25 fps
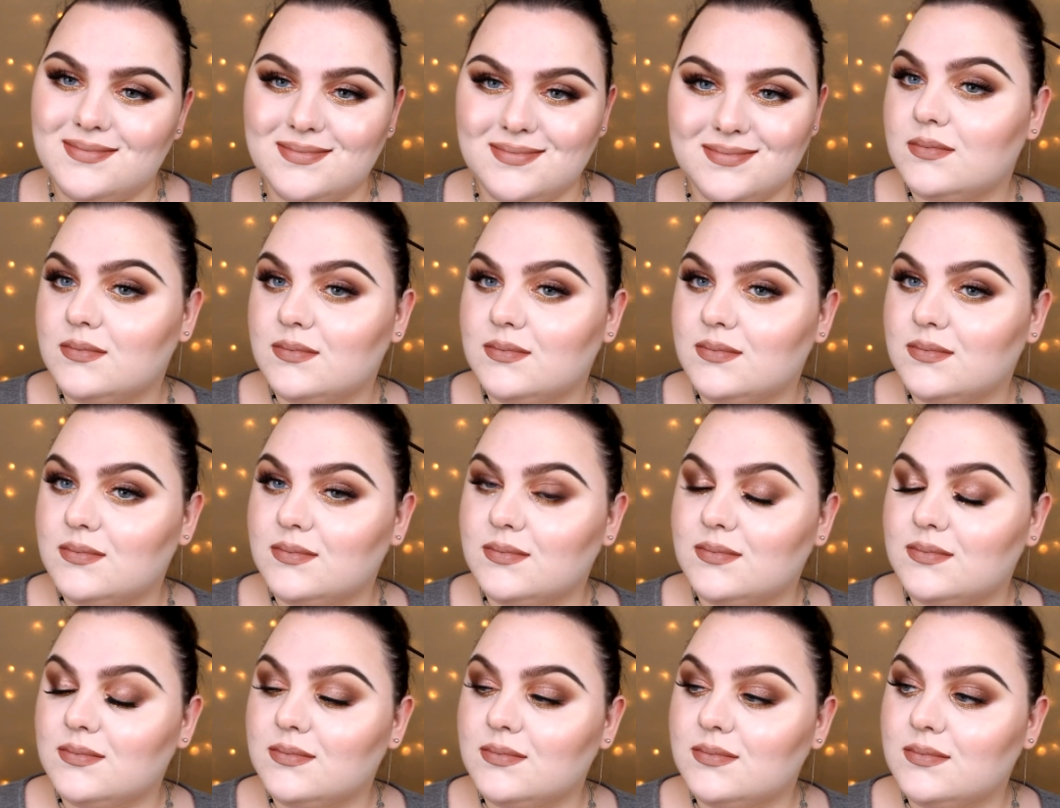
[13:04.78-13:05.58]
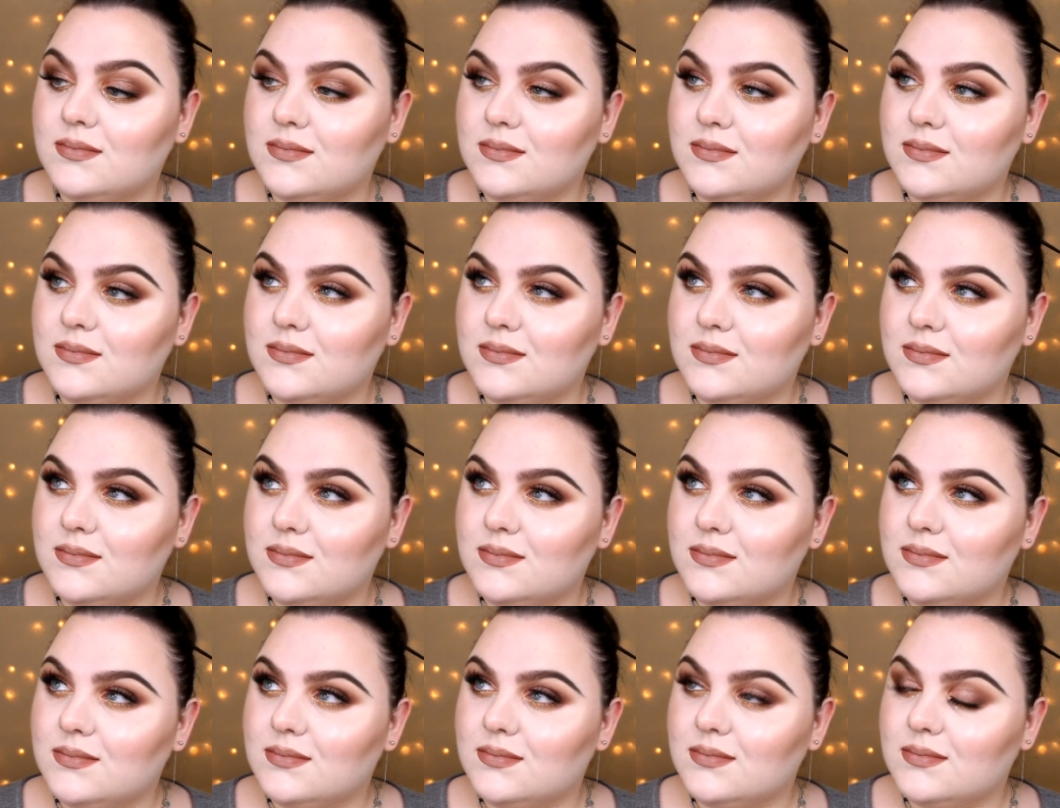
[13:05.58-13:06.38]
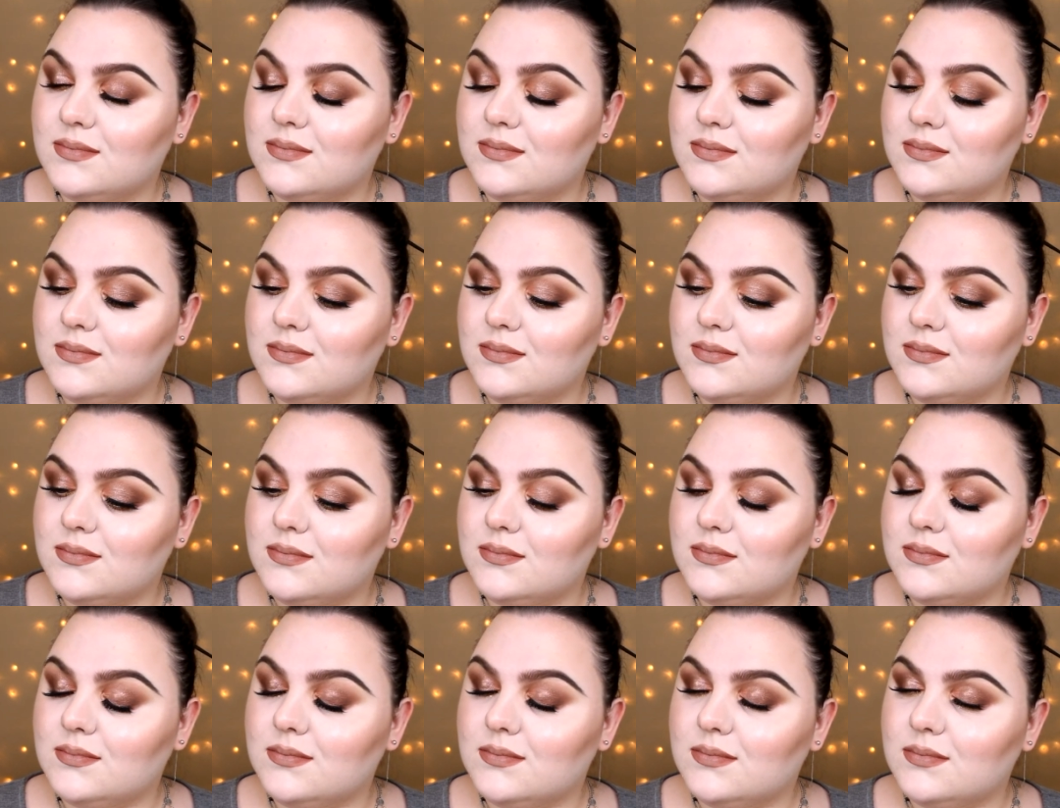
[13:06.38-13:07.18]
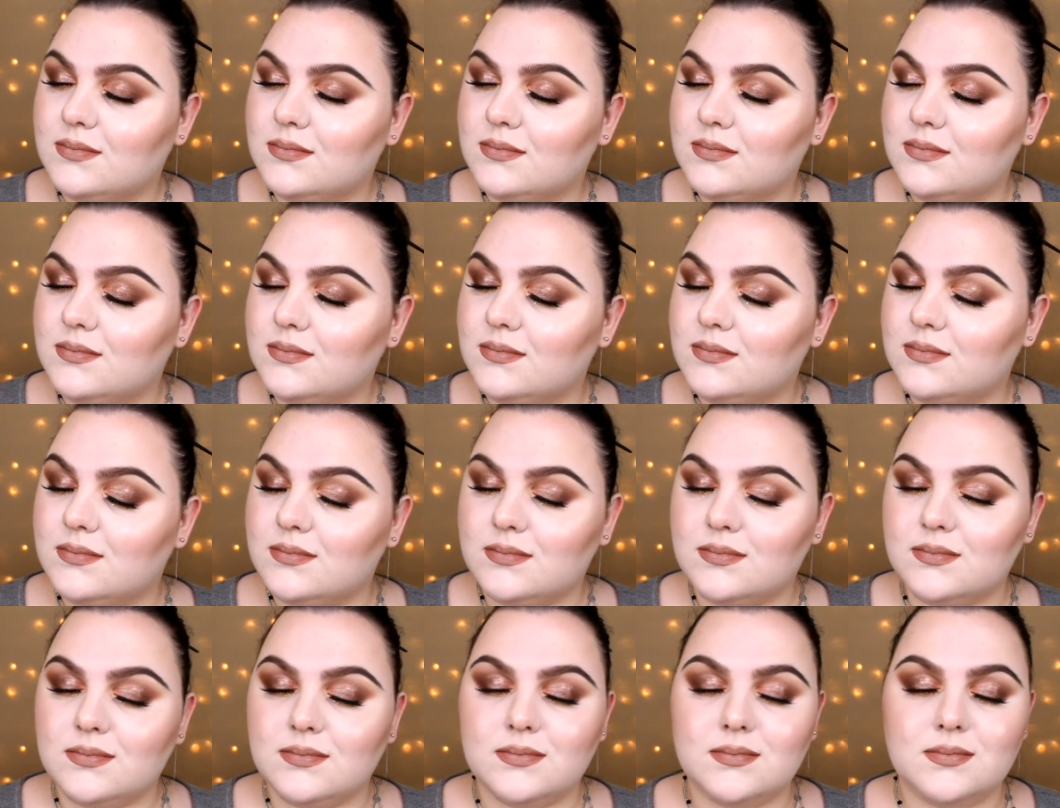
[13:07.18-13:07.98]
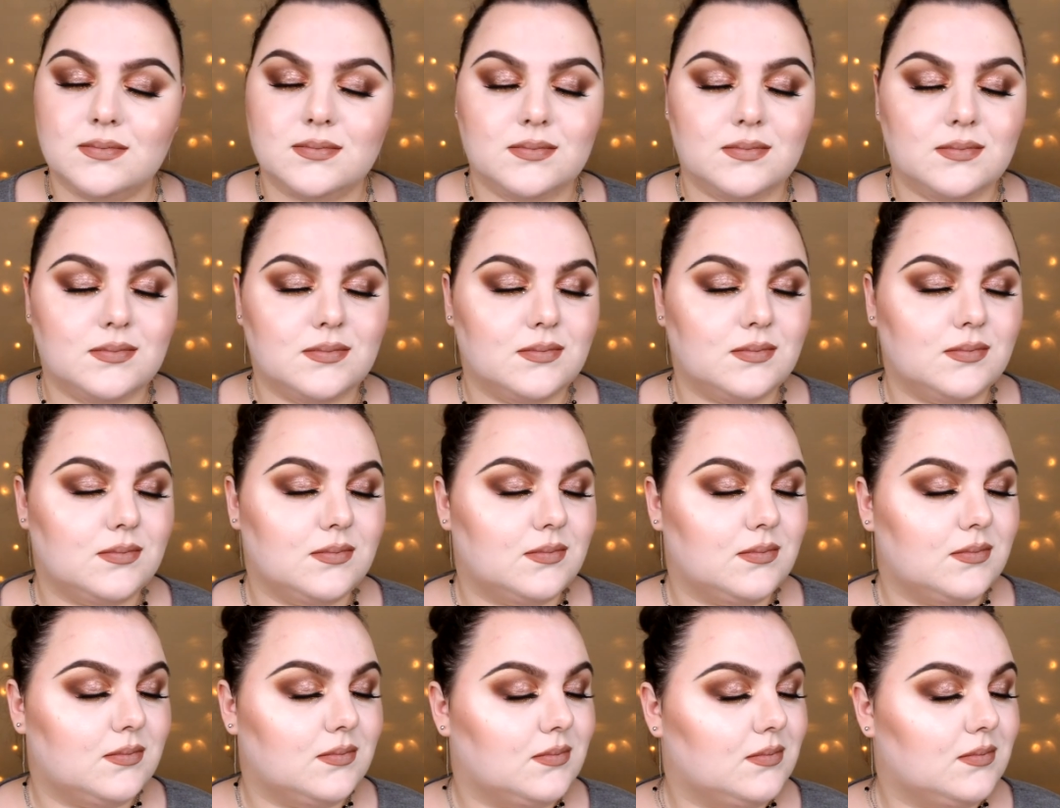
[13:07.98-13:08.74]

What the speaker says: Nobody speaks.